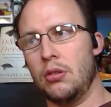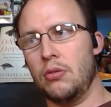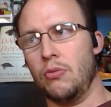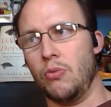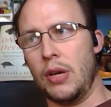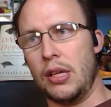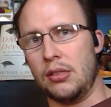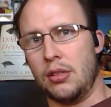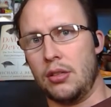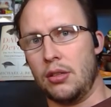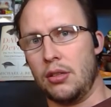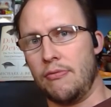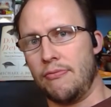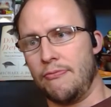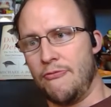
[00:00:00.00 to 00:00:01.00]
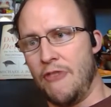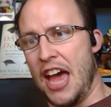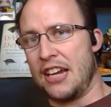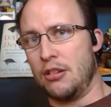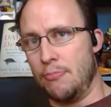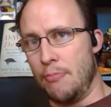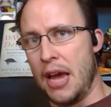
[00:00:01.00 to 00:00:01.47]
Well, the
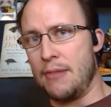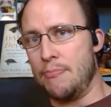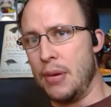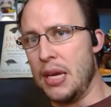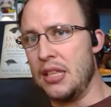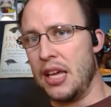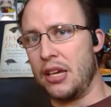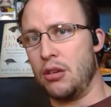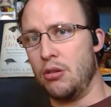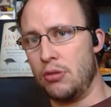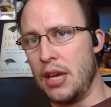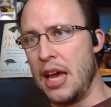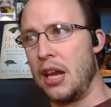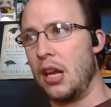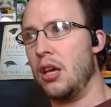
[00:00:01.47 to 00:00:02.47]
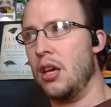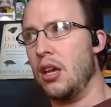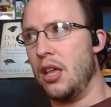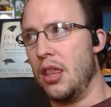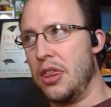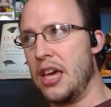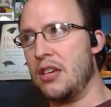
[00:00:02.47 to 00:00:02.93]
fact might be, like you said,
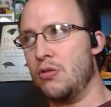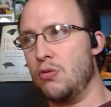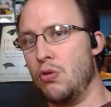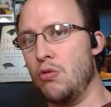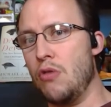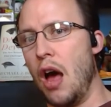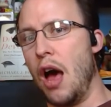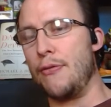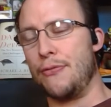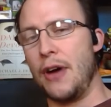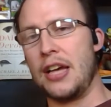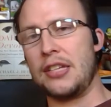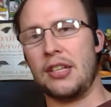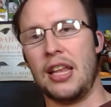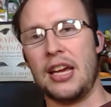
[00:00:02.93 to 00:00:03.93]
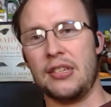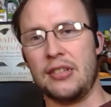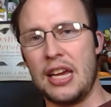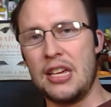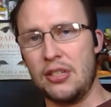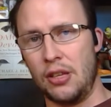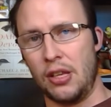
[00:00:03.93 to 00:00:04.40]
things do not fossilize
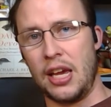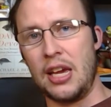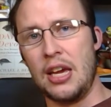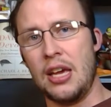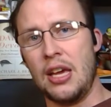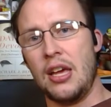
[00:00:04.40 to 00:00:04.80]
easily.